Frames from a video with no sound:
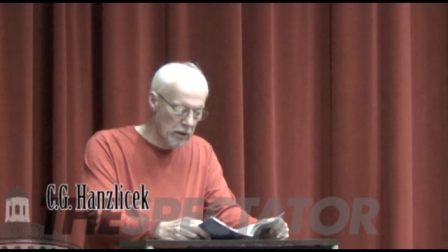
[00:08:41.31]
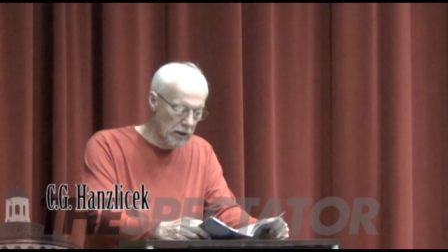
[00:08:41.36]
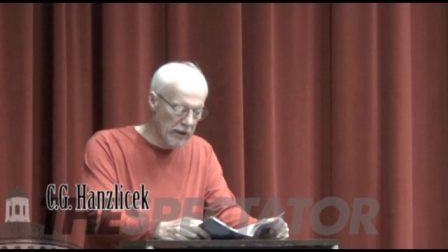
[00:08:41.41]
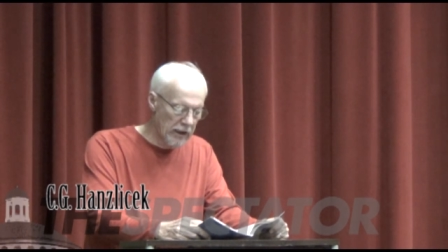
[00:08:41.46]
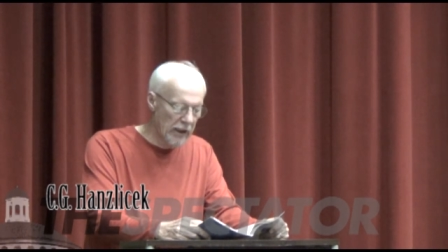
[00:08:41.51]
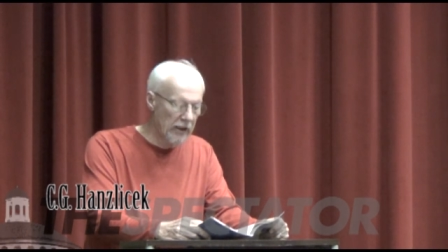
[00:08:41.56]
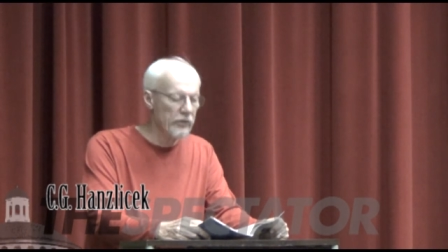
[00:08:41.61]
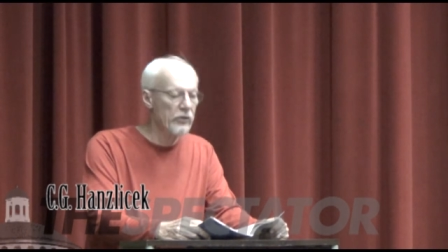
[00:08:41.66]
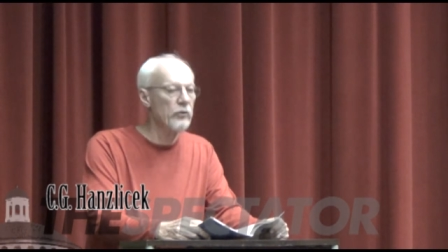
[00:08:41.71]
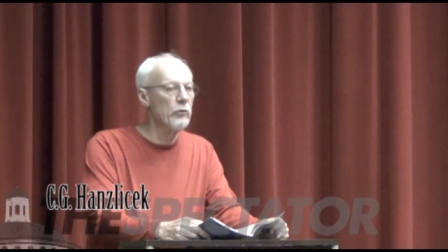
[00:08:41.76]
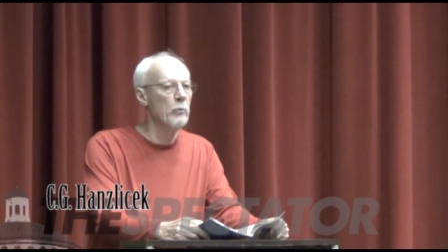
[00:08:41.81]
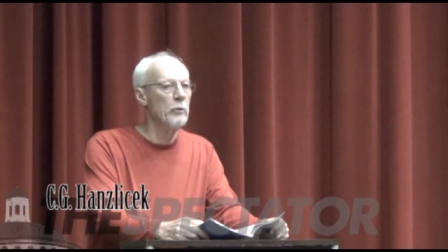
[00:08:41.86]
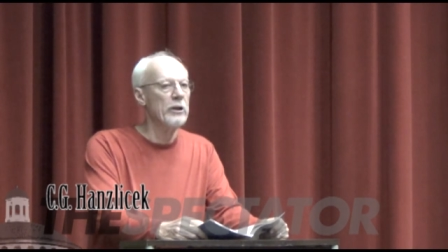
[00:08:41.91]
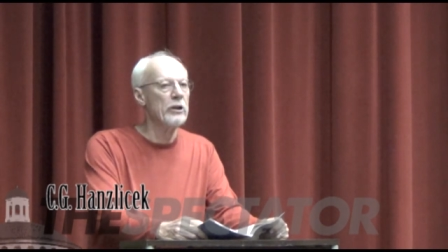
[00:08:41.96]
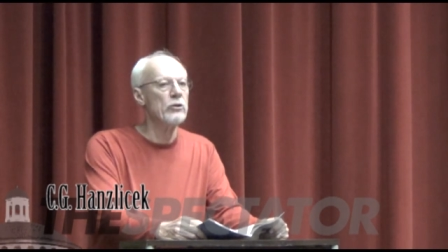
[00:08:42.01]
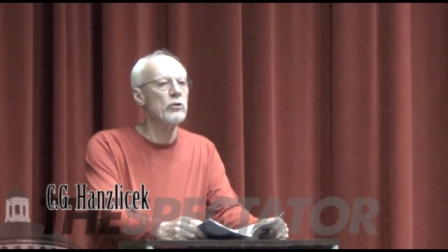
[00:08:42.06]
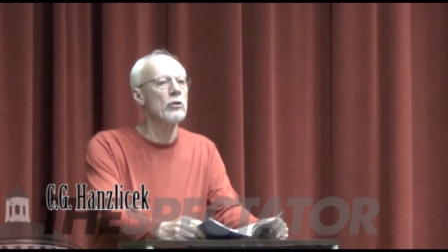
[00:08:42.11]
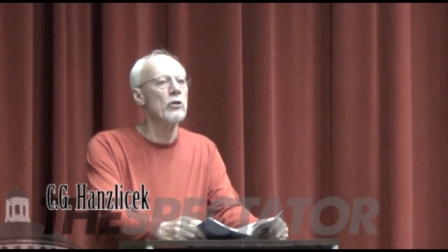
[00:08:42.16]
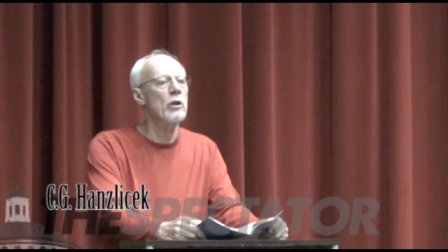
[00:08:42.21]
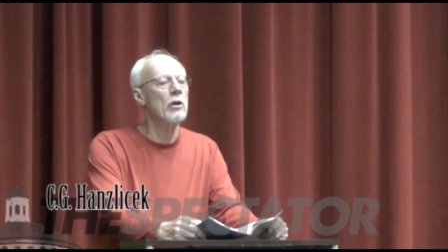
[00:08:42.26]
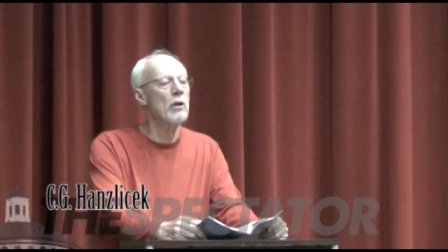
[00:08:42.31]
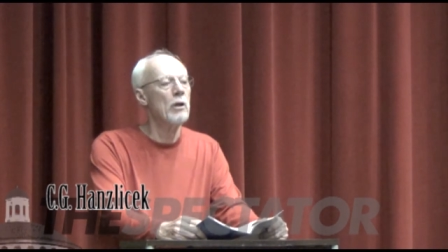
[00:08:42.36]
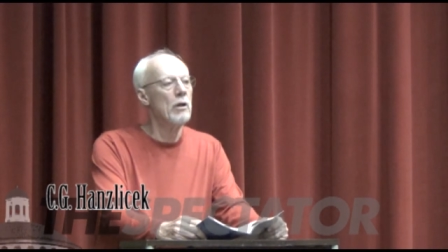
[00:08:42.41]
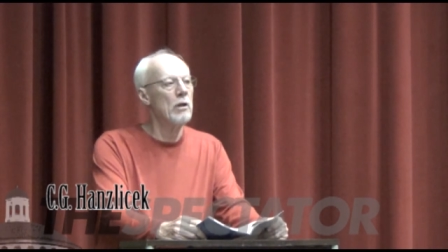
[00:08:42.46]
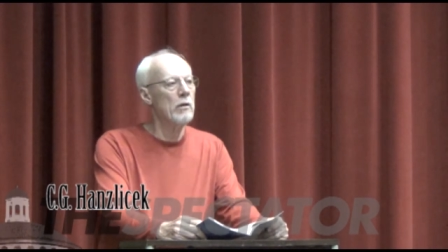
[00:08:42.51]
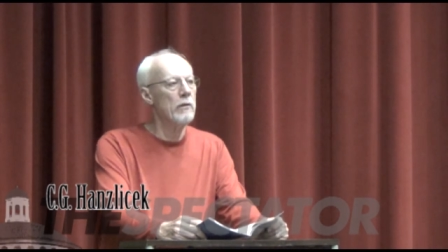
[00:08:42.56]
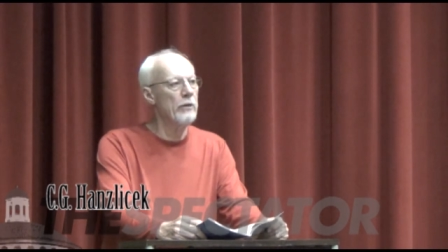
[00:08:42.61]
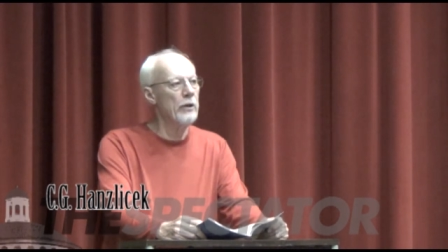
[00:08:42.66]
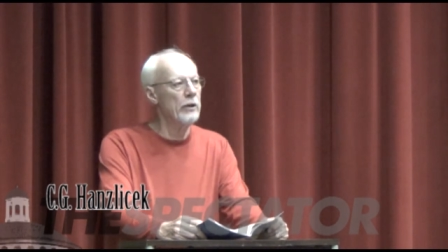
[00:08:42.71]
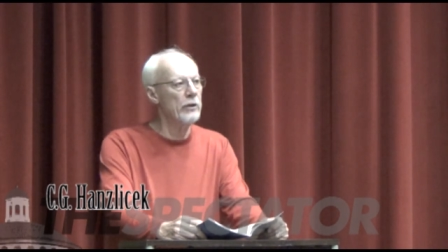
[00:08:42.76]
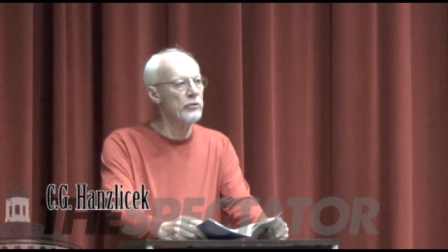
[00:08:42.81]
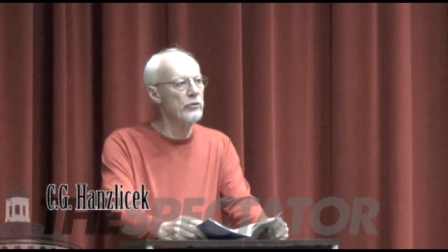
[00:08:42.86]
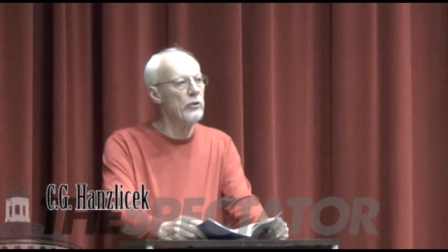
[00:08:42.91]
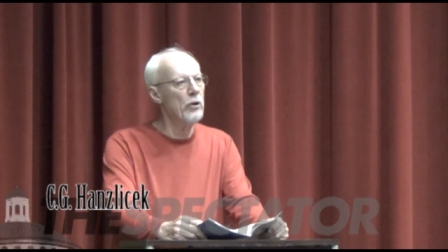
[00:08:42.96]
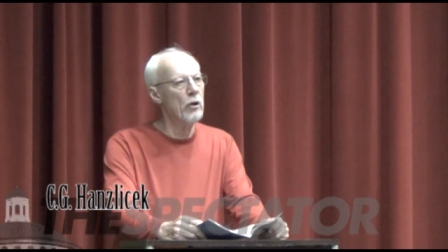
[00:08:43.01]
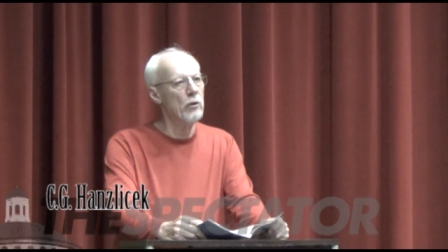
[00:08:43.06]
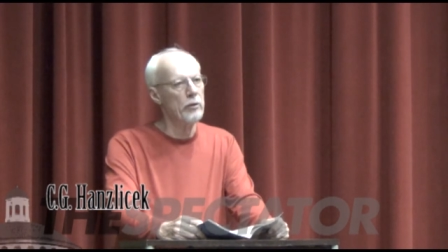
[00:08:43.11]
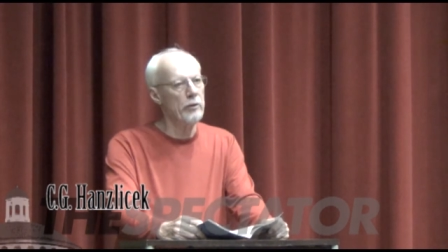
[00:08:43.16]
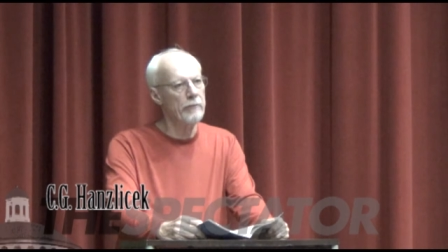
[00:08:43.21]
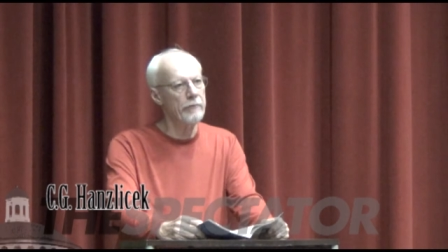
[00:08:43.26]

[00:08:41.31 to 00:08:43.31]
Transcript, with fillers: against which there is no